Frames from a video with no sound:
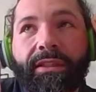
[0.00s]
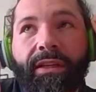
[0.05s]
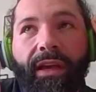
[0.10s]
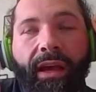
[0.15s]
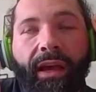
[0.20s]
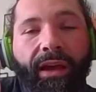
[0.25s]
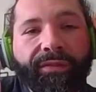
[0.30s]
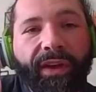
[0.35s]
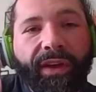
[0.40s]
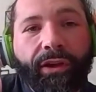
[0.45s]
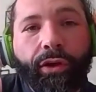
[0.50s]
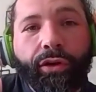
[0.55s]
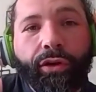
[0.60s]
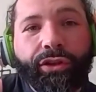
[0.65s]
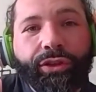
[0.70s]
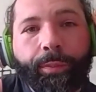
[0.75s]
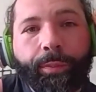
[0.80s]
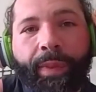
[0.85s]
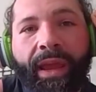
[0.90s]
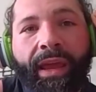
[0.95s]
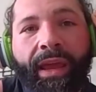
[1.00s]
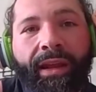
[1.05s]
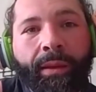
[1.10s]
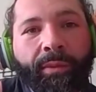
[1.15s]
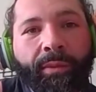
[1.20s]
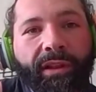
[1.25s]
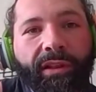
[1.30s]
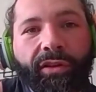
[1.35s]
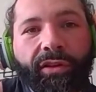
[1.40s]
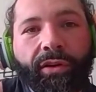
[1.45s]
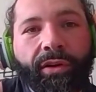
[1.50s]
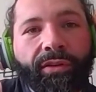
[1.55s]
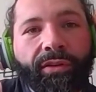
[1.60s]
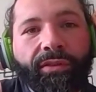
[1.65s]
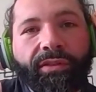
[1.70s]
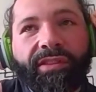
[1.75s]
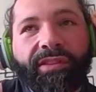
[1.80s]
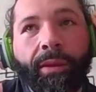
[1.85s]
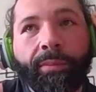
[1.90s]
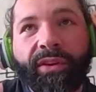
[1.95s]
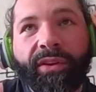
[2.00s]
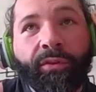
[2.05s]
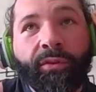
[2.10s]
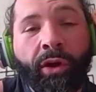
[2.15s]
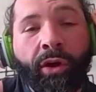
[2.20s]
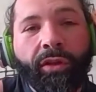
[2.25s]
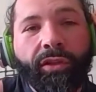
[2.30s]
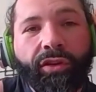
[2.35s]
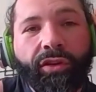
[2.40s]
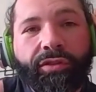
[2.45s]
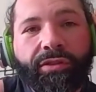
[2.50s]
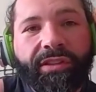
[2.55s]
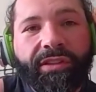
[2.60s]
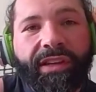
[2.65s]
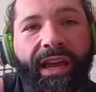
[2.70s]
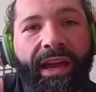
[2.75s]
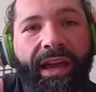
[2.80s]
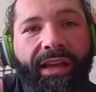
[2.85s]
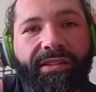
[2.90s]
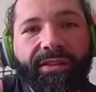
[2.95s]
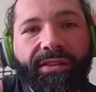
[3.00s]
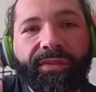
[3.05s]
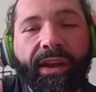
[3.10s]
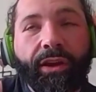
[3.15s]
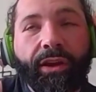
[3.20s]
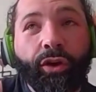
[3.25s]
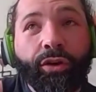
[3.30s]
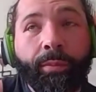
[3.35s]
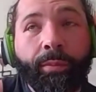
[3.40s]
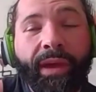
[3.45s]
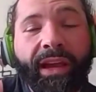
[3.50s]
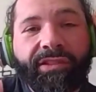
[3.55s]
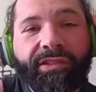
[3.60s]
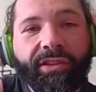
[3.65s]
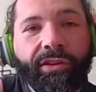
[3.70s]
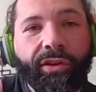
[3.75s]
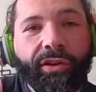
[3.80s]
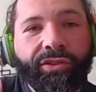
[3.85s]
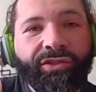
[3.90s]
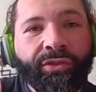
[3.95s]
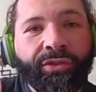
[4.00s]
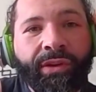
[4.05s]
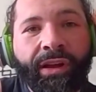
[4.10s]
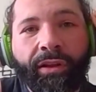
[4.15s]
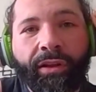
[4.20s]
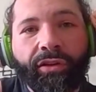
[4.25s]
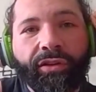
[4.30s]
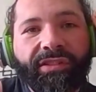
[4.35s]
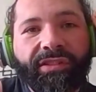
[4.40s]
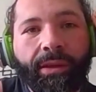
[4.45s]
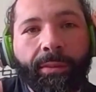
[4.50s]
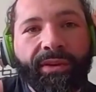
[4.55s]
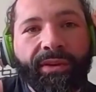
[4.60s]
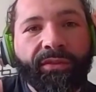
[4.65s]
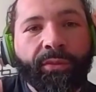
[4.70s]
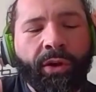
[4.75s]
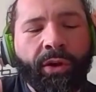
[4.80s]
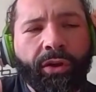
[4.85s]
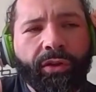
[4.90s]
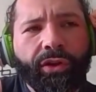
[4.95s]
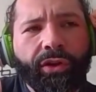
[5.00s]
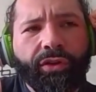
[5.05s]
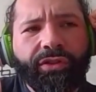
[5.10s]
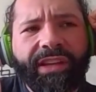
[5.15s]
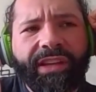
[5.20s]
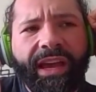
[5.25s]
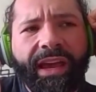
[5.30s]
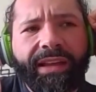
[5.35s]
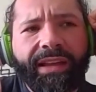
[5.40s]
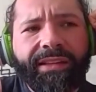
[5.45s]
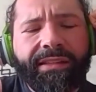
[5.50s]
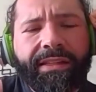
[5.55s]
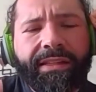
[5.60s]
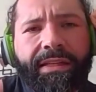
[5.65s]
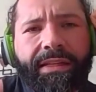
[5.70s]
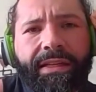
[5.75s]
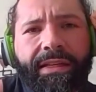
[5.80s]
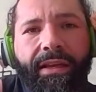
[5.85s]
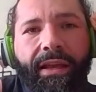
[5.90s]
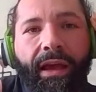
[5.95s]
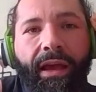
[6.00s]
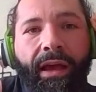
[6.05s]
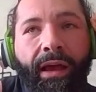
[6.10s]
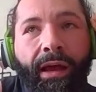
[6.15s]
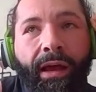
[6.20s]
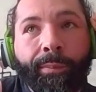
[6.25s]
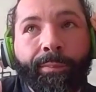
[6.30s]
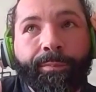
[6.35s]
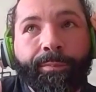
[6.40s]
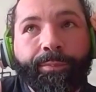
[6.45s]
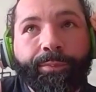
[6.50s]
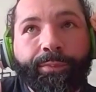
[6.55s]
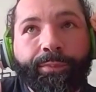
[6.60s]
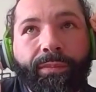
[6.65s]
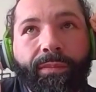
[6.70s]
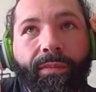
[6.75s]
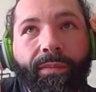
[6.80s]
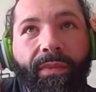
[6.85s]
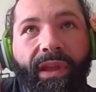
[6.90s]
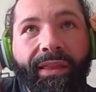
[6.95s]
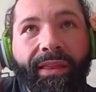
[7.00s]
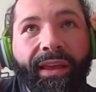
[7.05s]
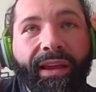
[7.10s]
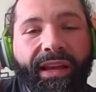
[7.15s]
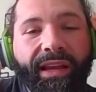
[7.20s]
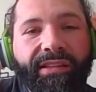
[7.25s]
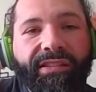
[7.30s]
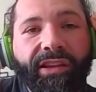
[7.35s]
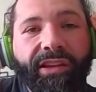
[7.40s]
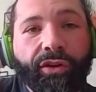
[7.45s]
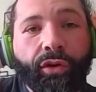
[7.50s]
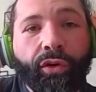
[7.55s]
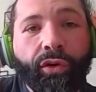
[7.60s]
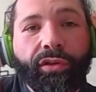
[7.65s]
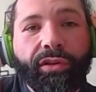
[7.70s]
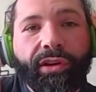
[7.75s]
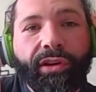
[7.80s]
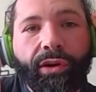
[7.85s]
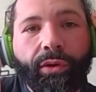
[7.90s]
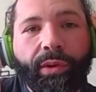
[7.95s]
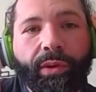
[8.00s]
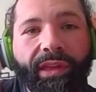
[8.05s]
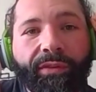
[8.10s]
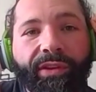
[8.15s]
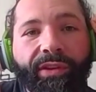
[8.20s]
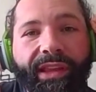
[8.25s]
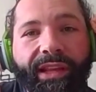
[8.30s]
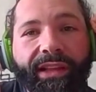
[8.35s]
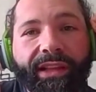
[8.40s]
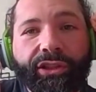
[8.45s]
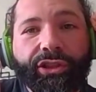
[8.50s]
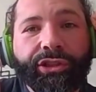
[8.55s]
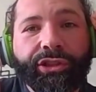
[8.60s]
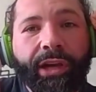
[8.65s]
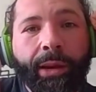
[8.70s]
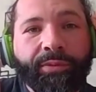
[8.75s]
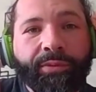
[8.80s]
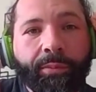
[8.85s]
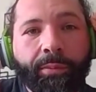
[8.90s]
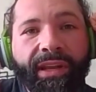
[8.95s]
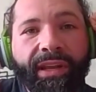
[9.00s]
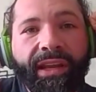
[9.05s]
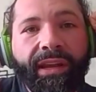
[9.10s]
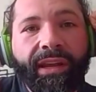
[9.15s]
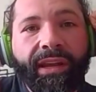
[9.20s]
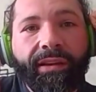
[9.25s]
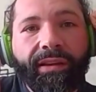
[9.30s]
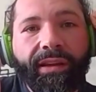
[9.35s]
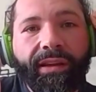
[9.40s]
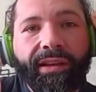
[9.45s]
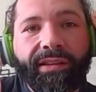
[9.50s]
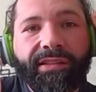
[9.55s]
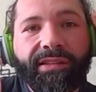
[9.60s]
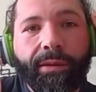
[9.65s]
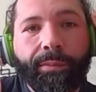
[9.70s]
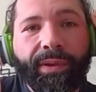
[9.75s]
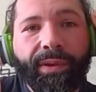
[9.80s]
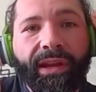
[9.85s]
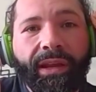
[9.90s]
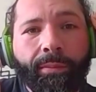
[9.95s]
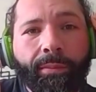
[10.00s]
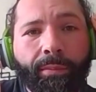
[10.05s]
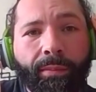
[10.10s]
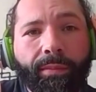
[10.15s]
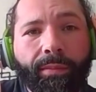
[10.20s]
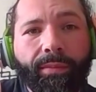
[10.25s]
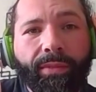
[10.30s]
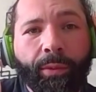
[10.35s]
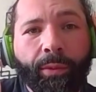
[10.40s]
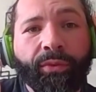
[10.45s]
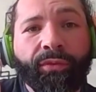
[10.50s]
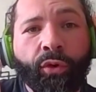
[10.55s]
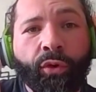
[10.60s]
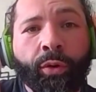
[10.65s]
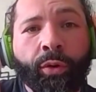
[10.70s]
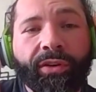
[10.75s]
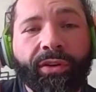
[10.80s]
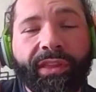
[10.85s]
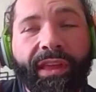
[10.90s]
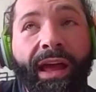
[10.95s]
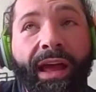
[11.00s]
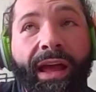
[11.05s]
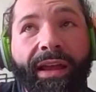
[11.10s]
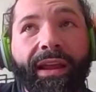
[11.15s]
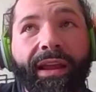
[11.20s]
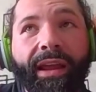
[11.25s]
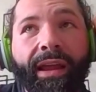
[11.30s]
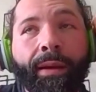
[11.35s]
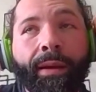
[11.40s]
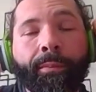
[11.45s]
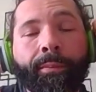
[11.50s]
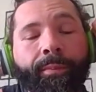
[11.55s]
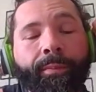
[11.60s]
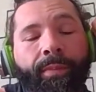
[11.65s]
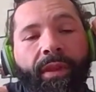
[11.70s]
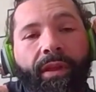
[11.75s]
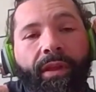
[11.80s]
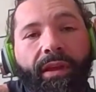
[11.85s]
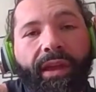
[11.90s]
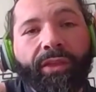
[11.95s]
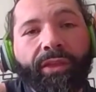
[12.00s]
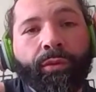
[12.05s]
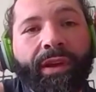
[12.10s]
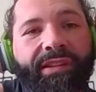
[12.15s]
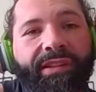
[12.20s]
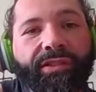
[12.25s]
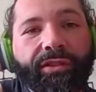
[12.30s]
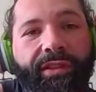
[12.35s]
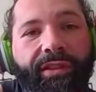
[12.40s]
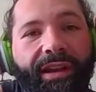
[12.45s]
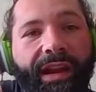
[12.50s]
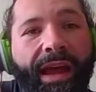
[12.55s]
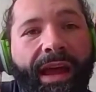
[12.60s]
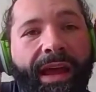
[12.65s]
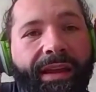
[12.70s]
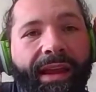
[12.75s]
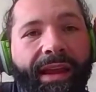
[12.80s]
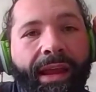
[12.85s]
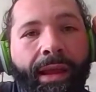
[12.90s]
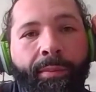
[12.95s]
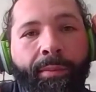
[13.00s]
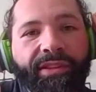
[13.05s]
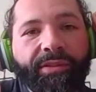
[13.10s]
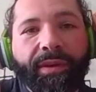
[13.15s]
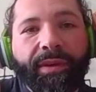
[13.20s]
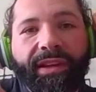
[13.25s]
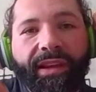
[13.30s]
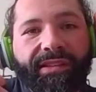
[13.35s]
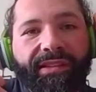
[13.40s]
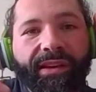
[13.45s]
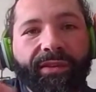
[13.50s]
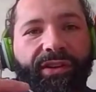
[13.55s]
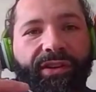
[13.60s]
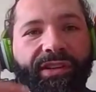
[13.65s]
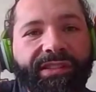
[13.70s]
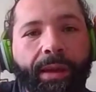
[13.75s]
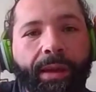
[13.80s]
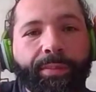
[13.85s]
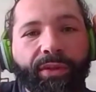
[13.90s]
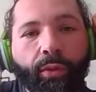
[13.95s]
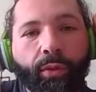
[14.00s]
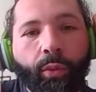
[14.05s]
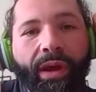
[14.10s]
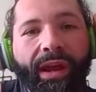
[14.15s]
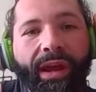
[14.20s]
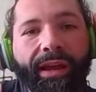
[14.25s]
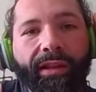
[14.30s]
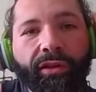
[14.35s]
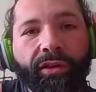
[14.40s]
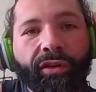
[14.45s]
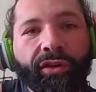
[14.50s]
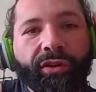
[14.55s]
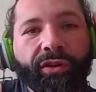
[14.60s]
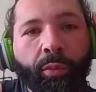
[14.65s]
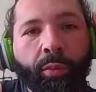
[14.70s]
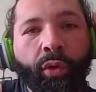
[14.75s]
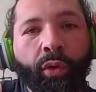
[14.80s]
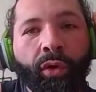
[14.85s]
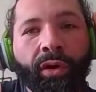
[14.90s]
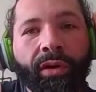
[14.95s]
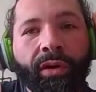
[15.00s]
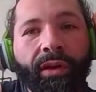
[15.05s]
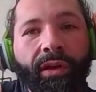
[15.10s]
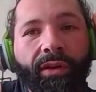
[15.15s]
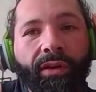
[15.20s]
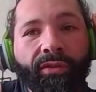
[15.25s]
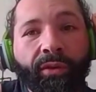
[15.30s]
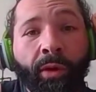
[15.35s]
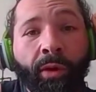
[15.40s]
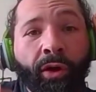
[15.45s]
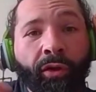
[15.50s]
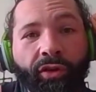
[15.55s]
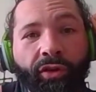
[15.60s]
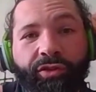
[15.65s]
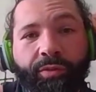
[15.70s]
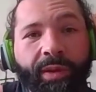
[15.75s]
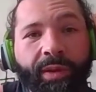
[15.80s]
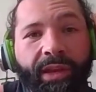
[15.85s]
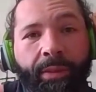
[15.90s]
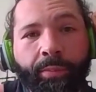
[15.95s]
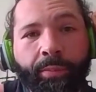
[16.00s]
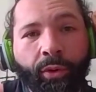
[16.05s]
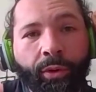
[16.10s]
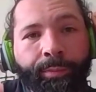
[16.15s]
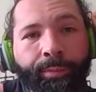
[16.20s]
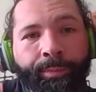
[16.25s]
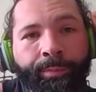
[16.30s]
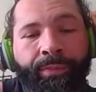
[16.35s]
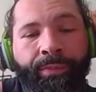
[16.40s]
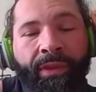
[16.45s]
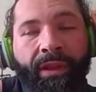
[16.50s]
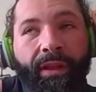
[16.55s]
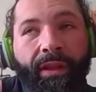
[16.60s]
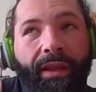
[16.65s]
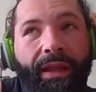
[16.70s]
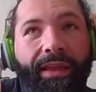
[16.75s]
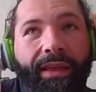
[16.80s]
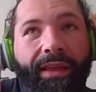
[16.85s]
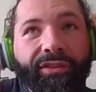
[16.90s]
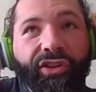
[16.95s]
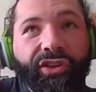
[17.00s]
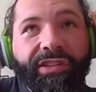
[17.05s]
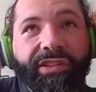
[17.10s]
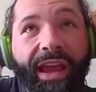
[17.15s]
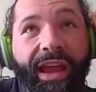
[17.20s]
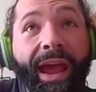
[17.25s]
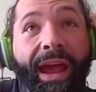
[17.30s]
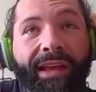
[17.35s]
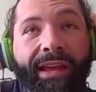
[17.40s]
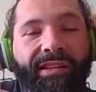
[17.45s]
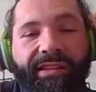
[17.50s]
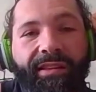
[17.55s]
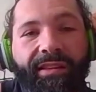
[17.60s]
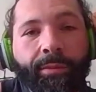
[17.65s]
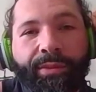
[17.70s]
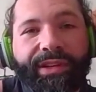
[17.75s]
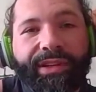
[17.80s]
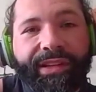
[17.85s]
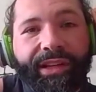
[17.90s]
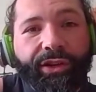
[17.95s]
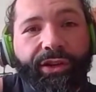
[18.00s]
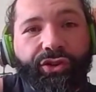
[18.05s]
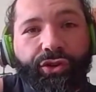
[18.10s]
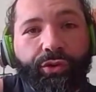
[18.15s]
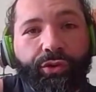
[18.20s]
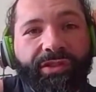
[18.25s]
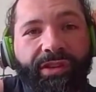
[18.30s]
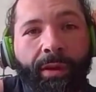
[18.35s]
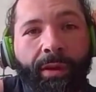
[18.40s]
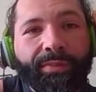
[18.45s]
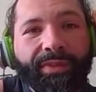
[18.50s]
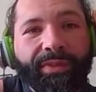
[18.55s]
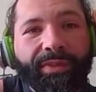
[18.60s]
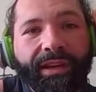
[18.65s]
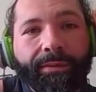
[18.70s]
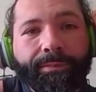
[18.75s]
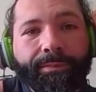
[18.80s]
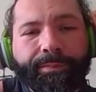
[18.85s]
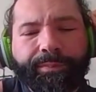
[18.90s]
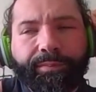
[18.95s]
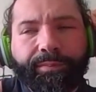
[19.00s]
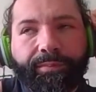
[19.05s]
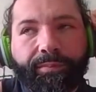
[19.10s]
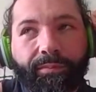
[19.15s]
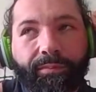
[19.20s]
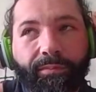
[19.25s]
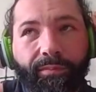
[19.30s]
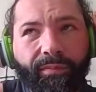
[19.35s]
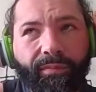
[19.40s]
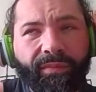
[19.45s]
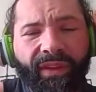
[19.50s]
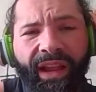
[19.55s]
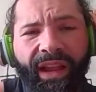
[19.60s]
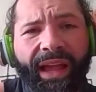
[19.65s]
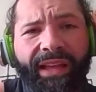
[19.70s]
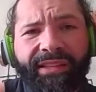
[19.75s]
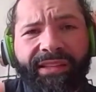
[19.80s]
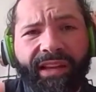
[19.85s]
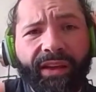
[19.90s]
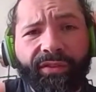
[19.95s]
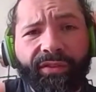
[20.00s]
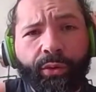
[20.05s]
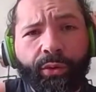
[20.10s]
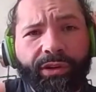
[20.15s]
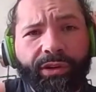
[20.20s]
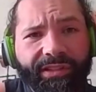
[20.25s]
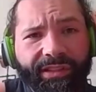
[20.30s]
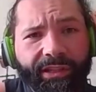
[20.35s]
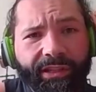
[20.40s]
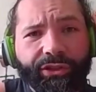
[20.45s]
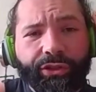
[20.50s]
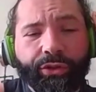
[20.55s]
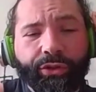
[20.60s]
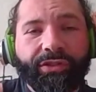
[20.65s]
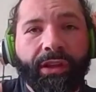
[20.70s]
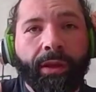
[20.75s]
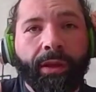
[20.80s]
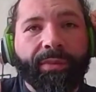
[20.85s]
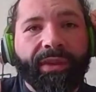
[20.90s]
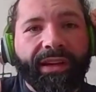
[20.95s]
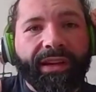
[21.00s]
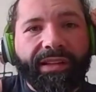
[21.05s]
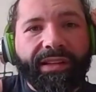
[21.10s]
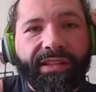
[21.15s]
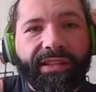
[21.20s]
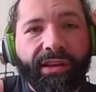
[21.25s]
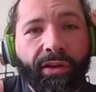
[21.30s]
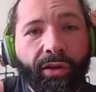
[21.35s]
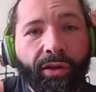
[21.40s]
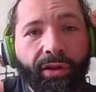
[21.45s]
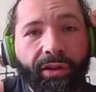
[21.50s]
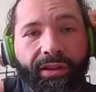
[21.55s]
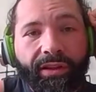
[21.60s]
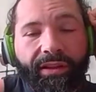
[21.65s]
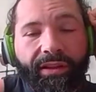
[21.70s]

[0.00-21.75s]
If I go to Japan, I'm going to learn something from all those guys. If I go to Mexico soon, I'll learn something from all those guys. And like I said earlier, with everything that shaped me into being the performer that I am and the wrestler that I am, it's because every step of the way I learned more from all those people. And just ask them to teach you something. Ask everyone to teach you something until,